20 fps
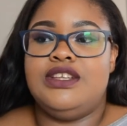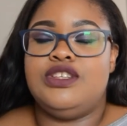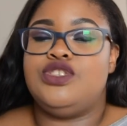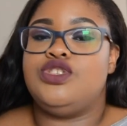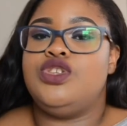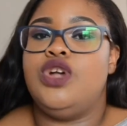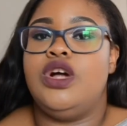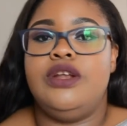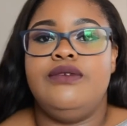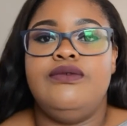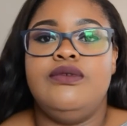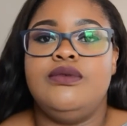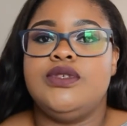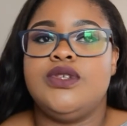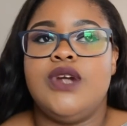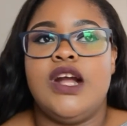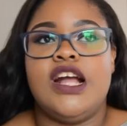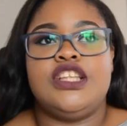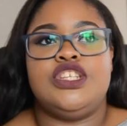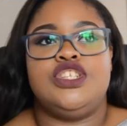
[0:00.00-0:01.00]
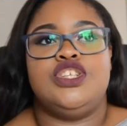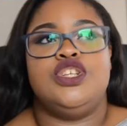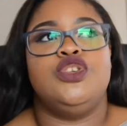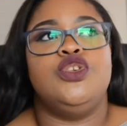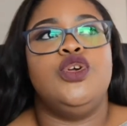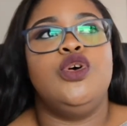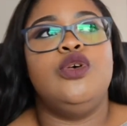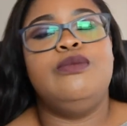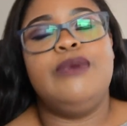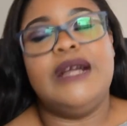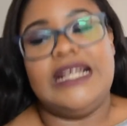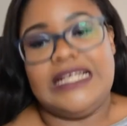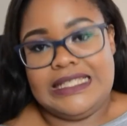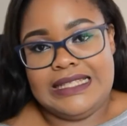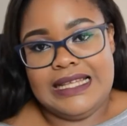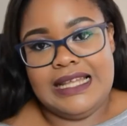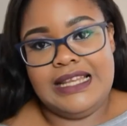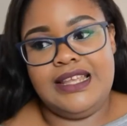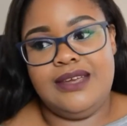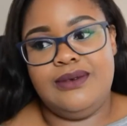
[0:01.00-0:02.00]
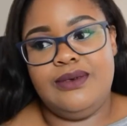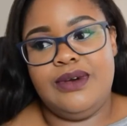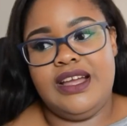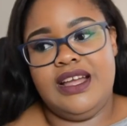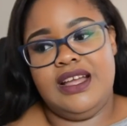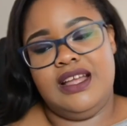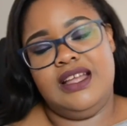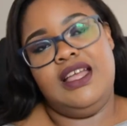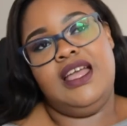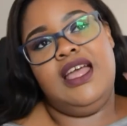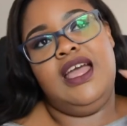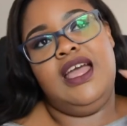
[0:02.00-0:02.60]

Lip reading: starting from scratch, no base anywhere,